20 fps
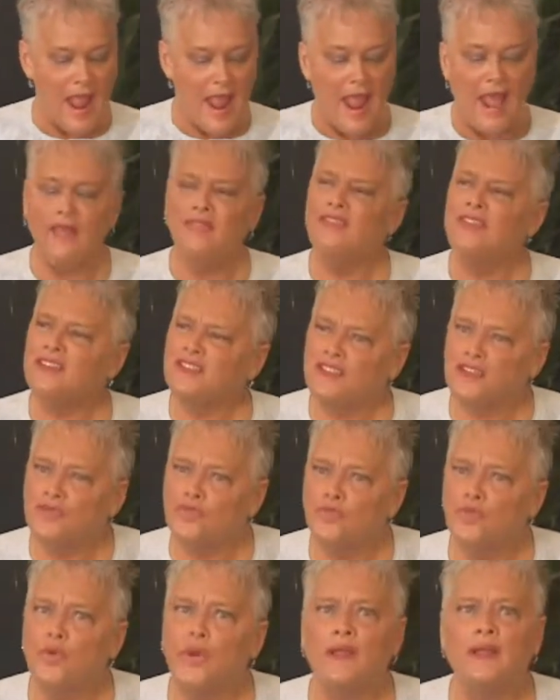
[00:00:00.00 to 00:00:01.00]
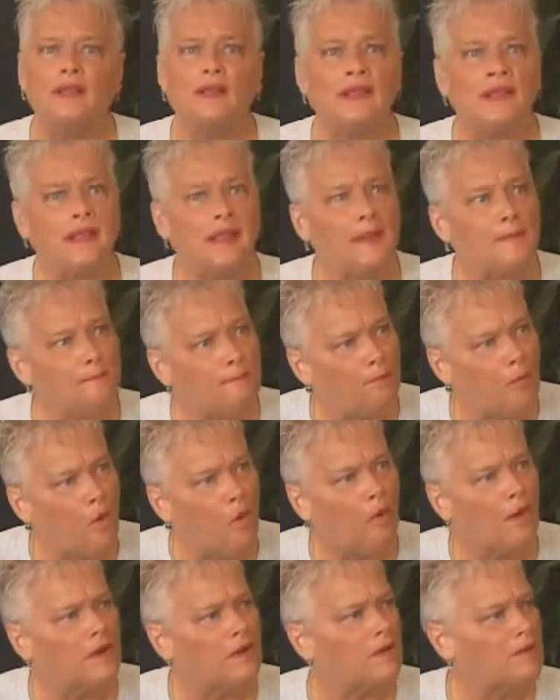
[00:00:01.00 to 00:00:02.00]
And this is really
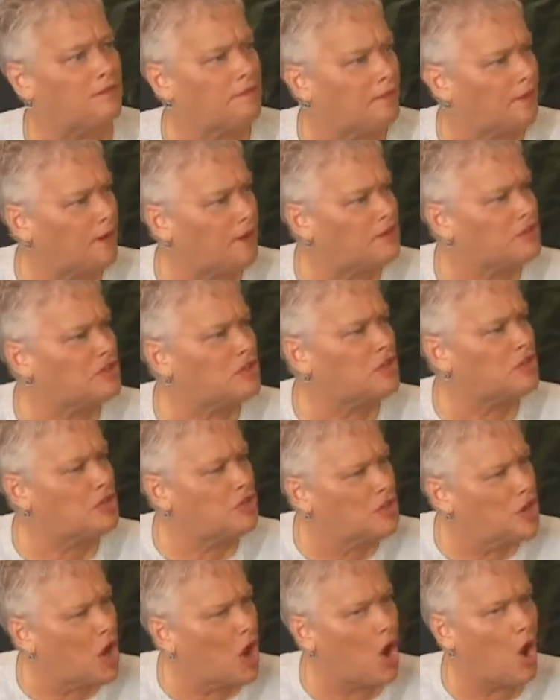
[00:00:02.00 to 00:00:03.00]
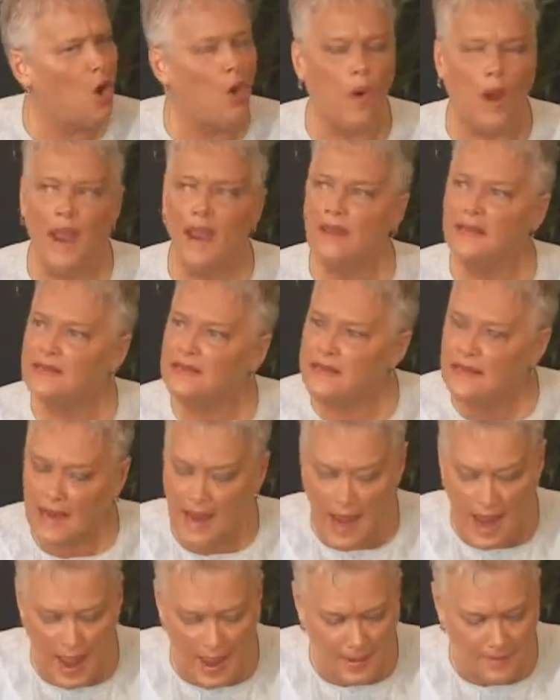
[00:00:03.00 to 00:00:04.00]
important for us to know and
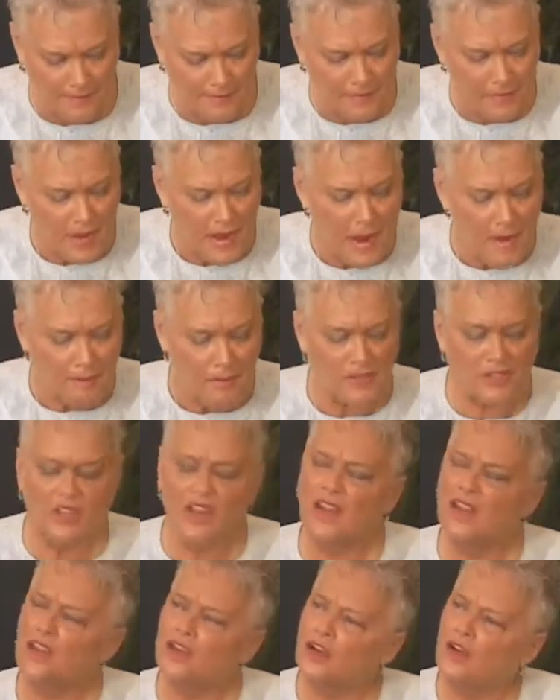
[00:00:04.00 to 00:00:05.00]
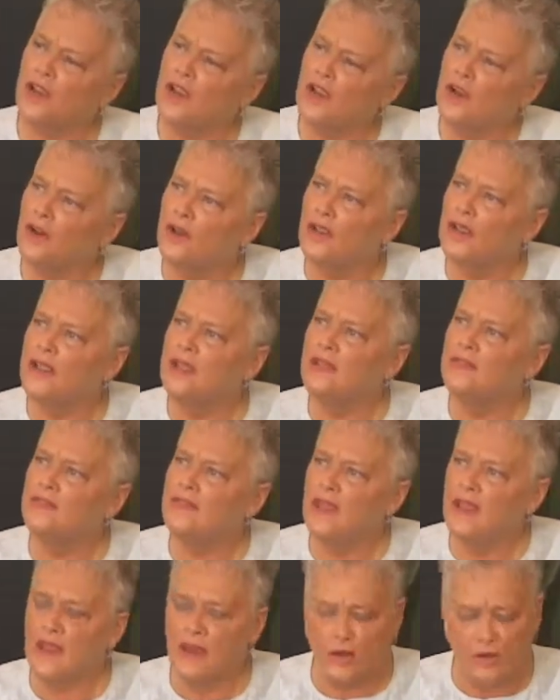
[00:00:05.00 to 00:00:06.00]
get, particularly in the
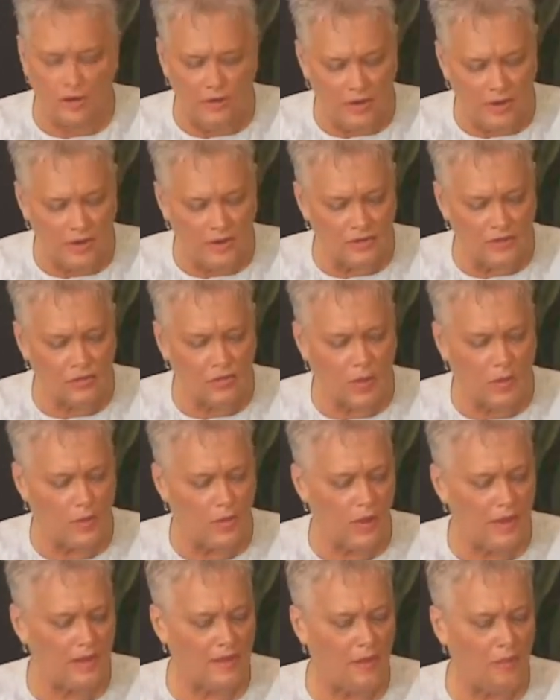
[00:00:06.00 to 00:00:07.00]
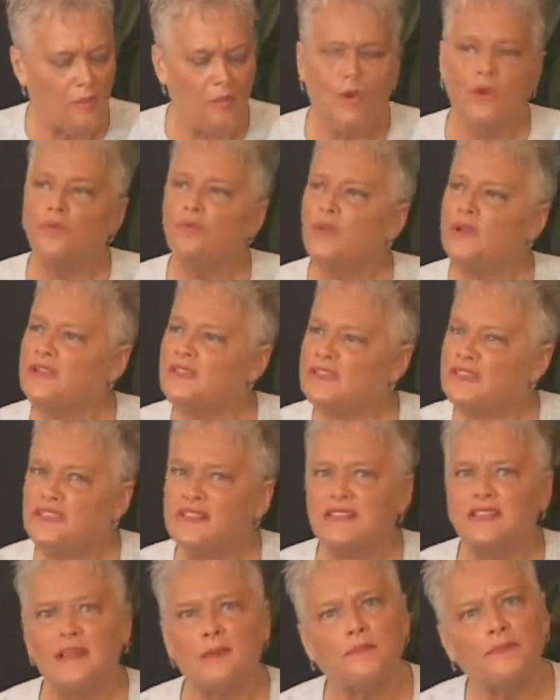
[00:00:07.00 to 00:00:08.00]
areas where when we see
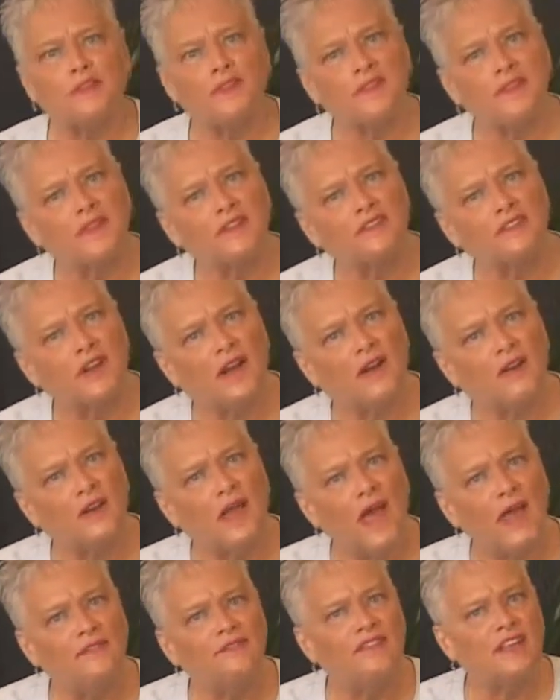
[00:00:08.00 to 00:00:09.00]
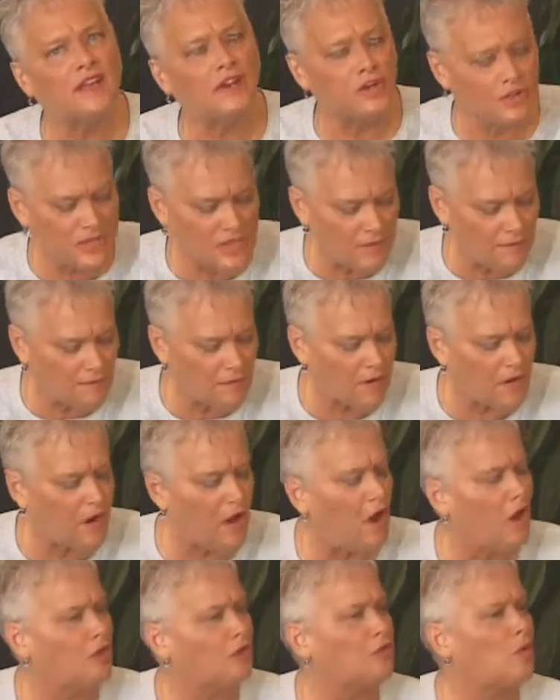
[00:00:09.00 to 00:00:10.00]
some of the things in our lives that are
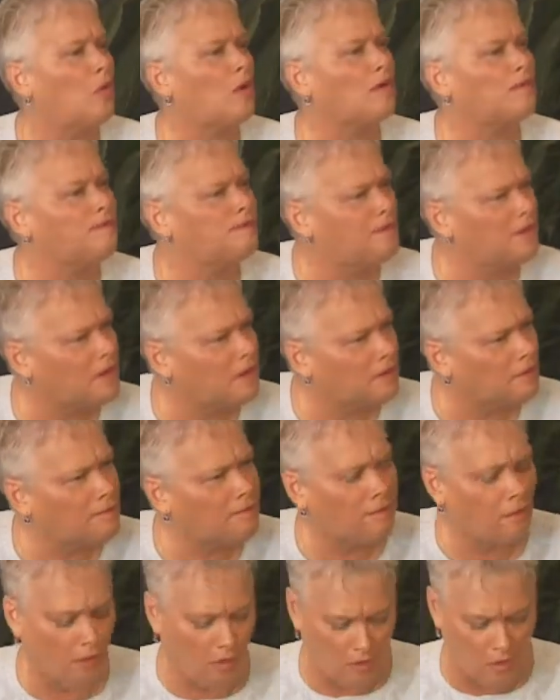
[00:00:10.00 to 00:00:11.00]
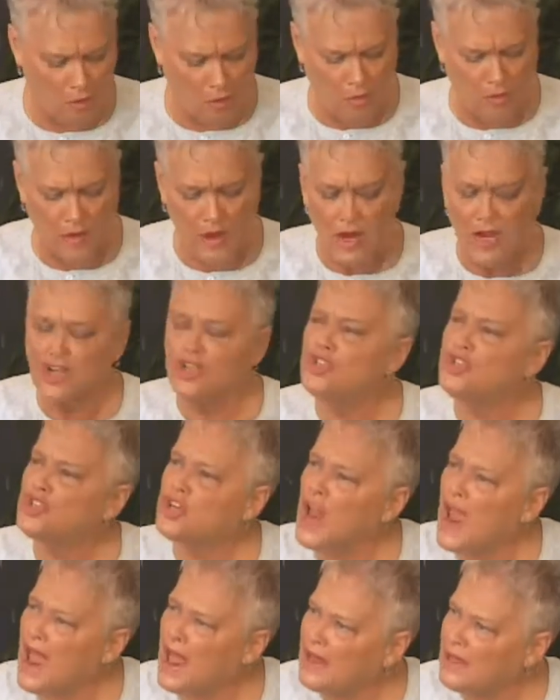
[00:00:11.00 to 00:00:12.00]
difficult or fearful or
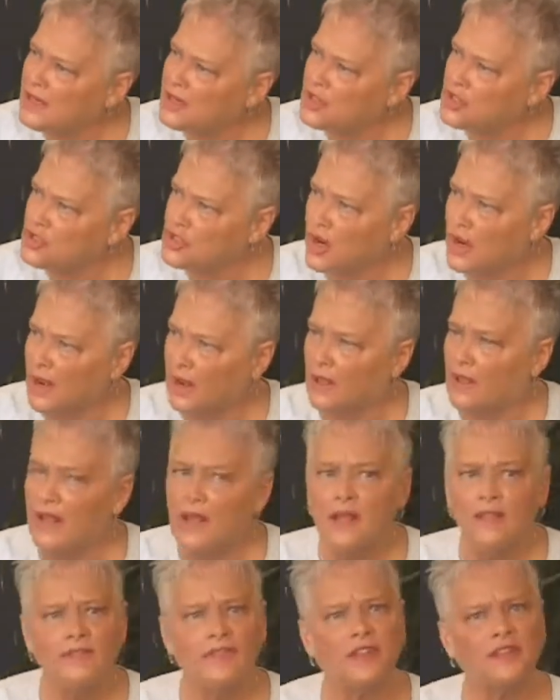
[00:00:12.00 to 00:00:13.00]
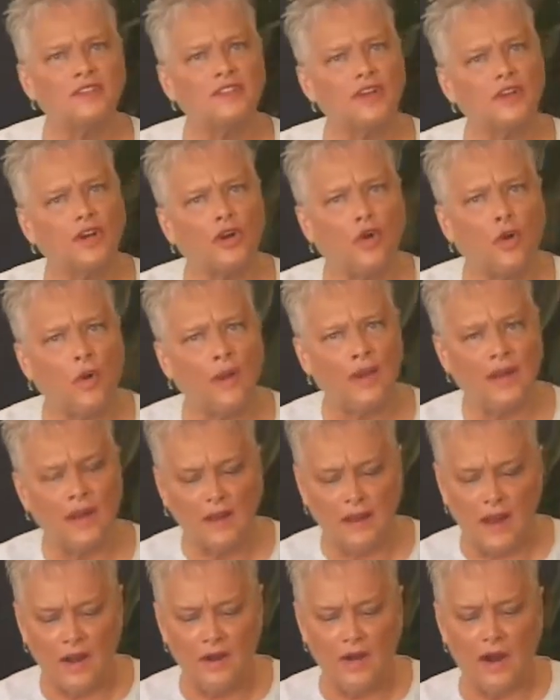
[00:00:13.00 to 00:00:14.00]
challenging, things that are going on
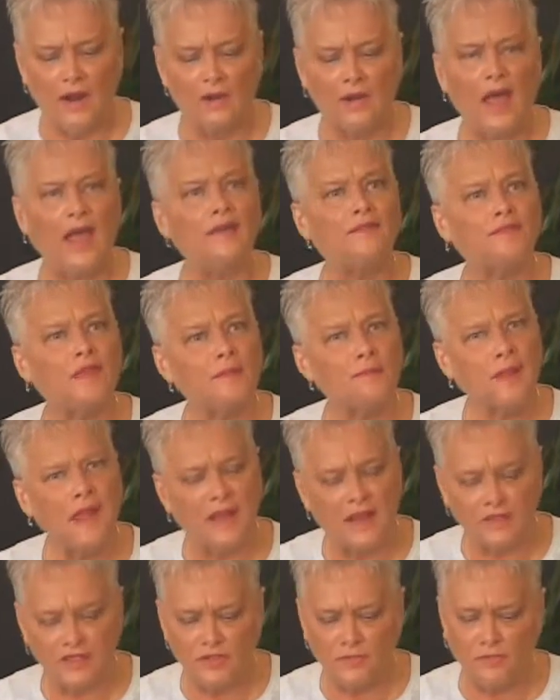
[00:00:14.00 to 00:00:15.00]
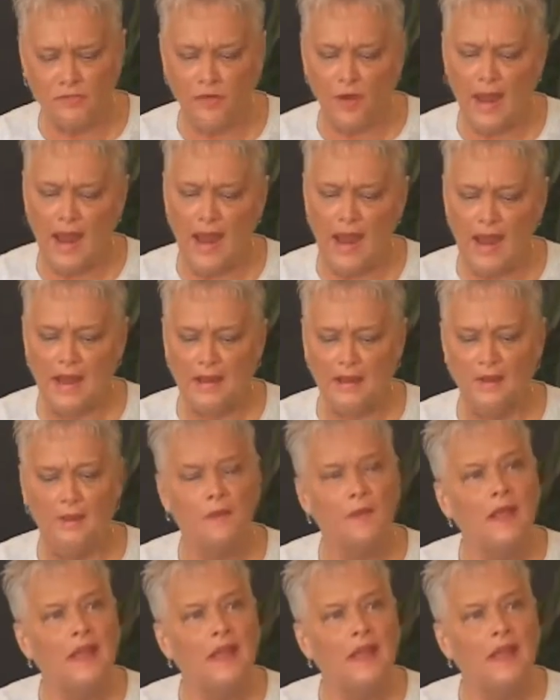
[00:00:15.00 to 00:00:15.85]
in our lives that make us afraid.